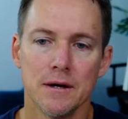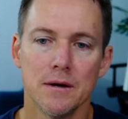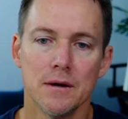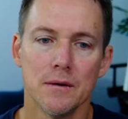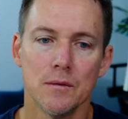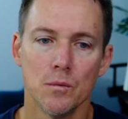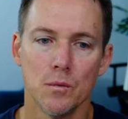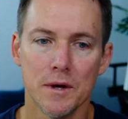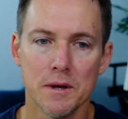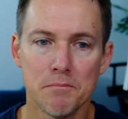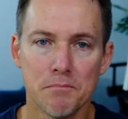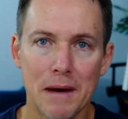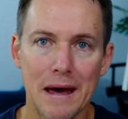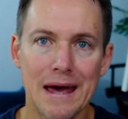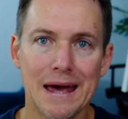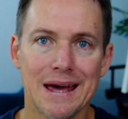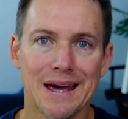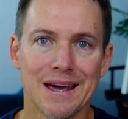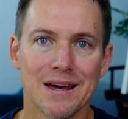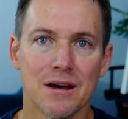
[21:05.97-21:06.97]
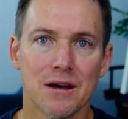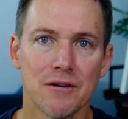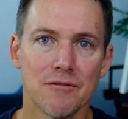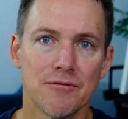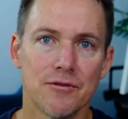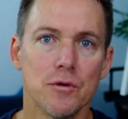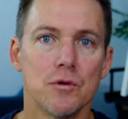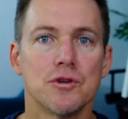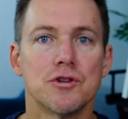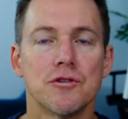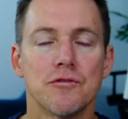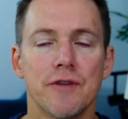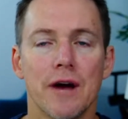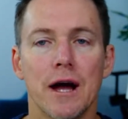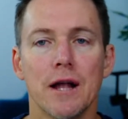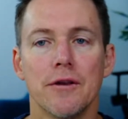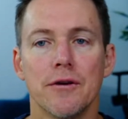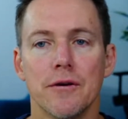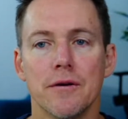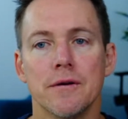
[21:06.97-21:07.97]
we bank future
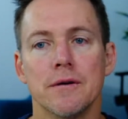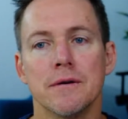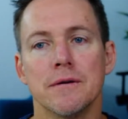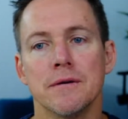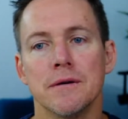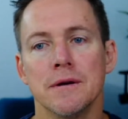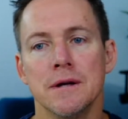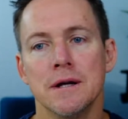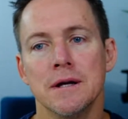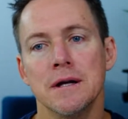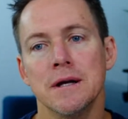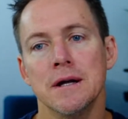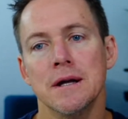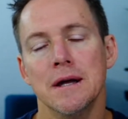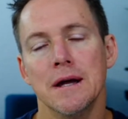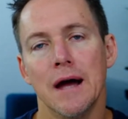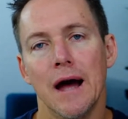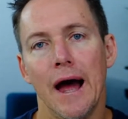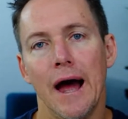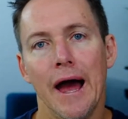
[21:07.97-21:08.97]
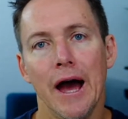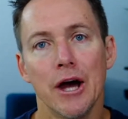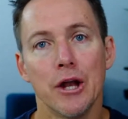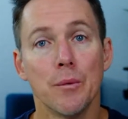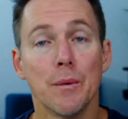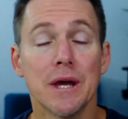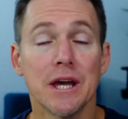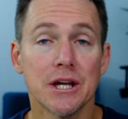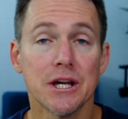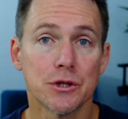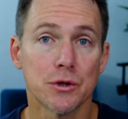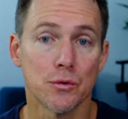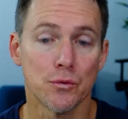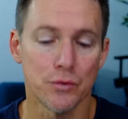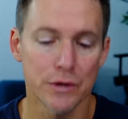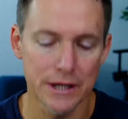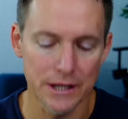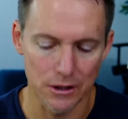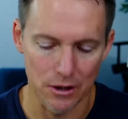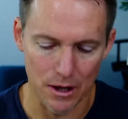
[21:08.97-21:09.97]
value. How do we get to
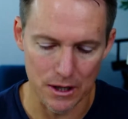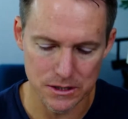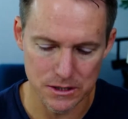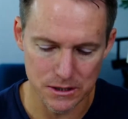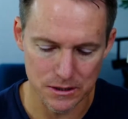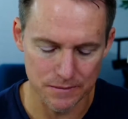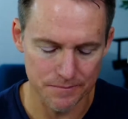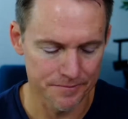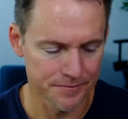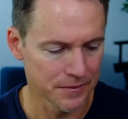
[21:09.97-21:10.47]
realize it?